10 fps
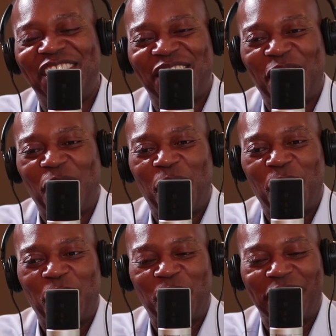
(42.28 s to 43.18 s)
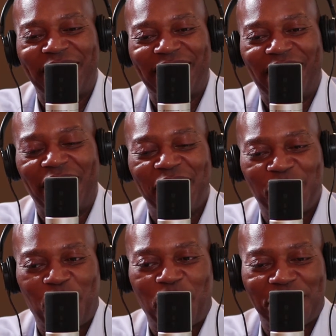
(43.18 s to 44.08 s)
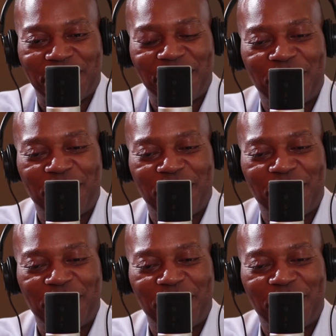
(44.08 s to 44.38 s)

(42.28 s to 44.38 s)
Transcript: So, all right, here's the question.